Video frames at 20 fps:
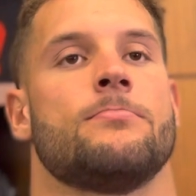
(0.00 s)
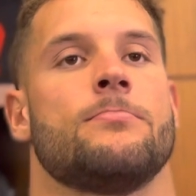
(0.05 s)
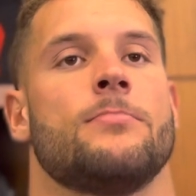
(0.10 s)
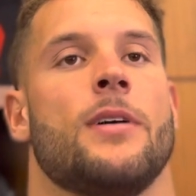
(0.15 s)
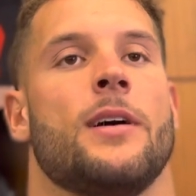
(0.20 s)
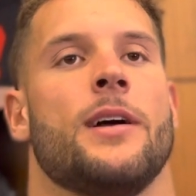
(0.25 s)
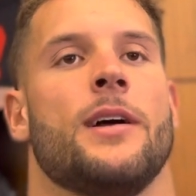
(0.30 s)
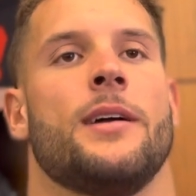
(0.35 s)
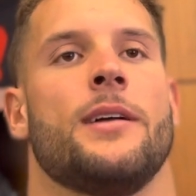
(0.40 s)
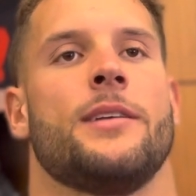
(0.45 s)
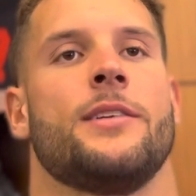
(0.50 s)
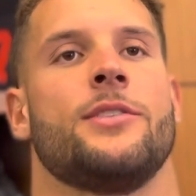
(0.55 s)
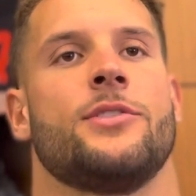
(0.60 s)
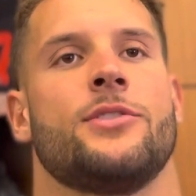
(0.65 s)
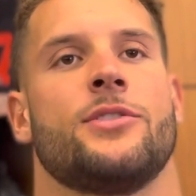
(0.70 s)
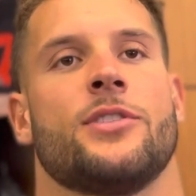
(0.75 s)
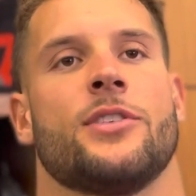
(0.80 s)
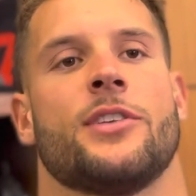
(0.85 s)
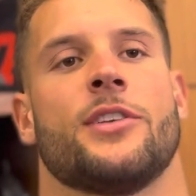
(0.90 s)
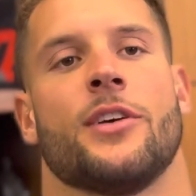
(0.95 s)
I
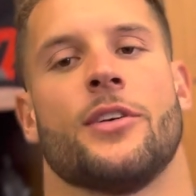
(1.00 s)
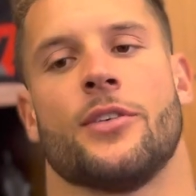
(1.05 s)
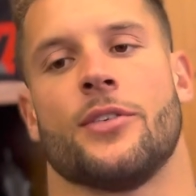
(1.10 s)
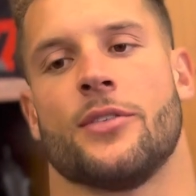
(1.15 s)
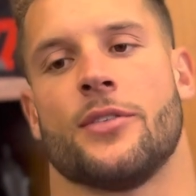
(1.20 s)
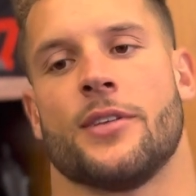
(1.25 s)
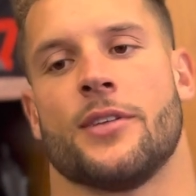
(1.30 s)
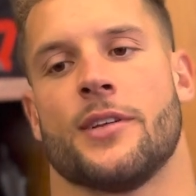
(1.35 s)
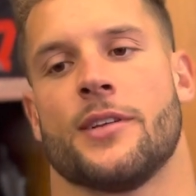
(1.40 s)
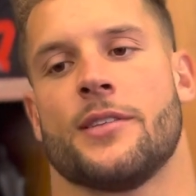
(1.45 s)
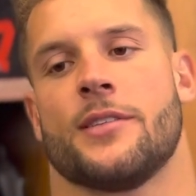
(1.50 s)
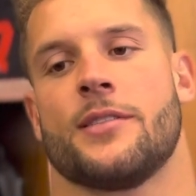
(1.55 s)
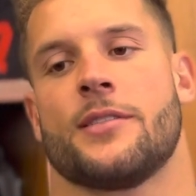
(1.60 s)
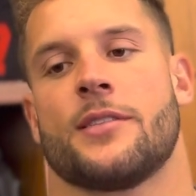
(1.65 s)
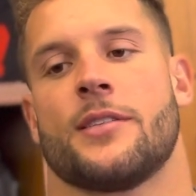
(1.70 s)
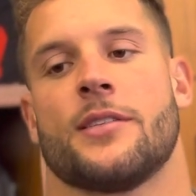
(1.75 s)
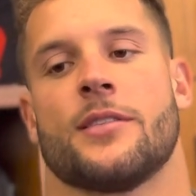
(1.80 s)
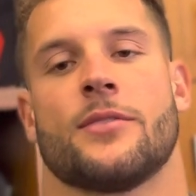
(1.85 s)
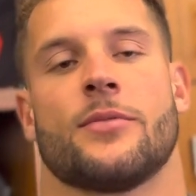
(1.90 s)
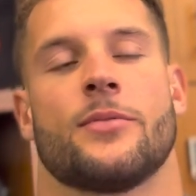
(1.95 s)
usually know who it is
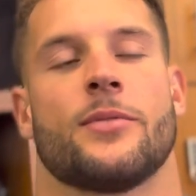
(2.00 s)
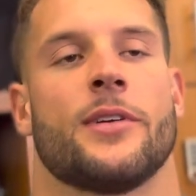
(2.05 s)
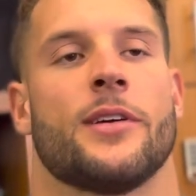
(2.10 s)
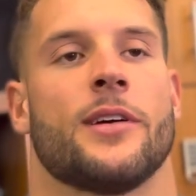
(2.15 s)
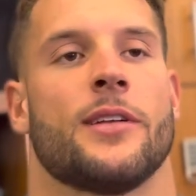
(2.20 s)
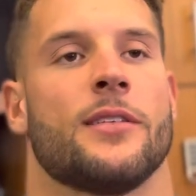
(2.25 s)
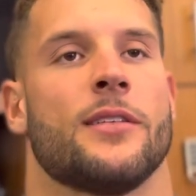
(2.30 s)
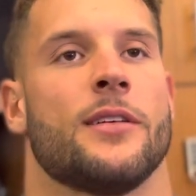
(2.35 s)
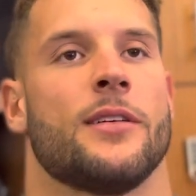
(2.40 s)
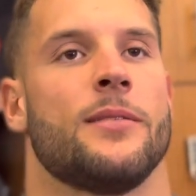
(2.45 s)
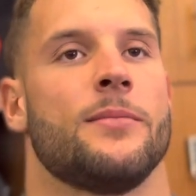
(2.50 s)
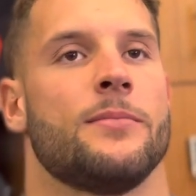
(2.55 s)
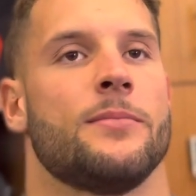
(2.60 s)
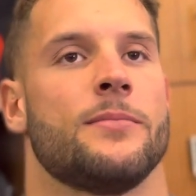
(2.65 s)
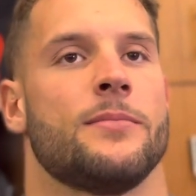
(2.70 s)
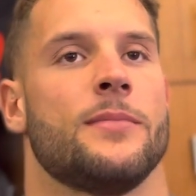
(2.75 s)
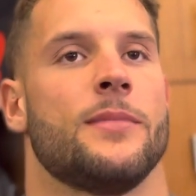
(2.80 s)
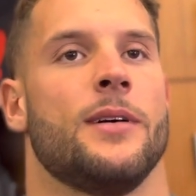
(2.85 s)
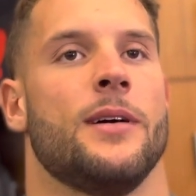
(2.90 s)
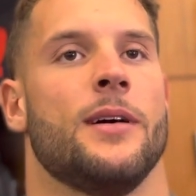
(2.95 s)
because we huddle
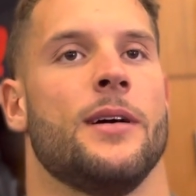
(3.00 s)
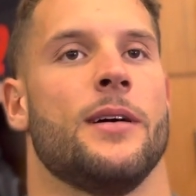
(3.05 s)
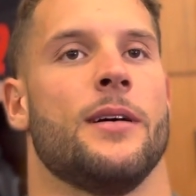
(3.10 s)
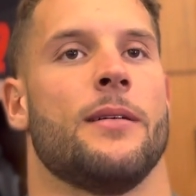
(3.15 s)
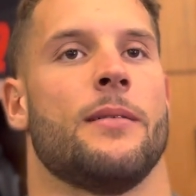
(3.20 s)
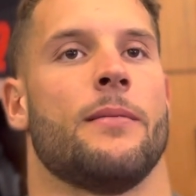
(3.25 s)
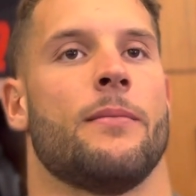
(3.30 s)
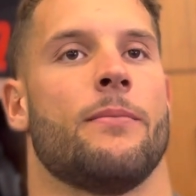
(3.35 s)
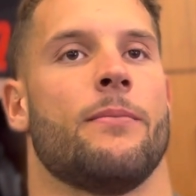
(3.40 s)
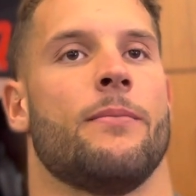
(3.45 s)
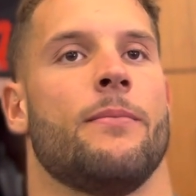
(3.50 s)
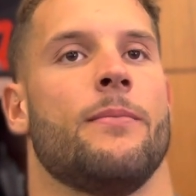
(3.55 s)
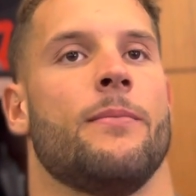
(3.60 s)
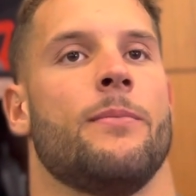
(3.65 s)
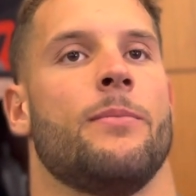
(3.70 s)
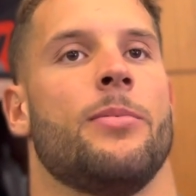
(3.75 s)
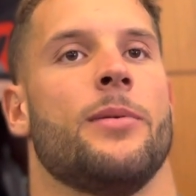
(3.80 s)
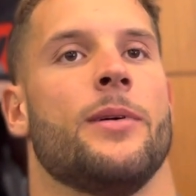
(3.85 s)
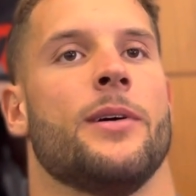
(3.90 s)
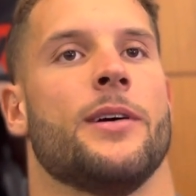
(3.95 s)

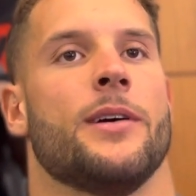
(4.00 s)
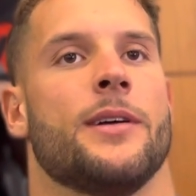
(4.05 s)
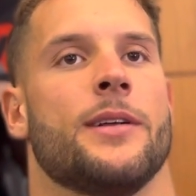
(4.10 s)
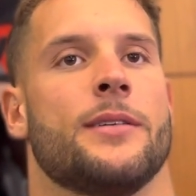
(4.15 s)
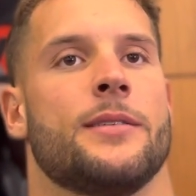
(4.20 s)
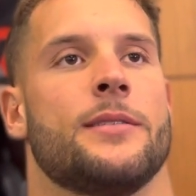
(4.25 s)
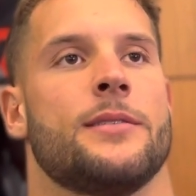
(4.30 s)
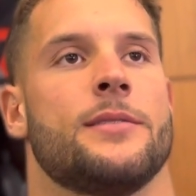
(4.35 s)
up. But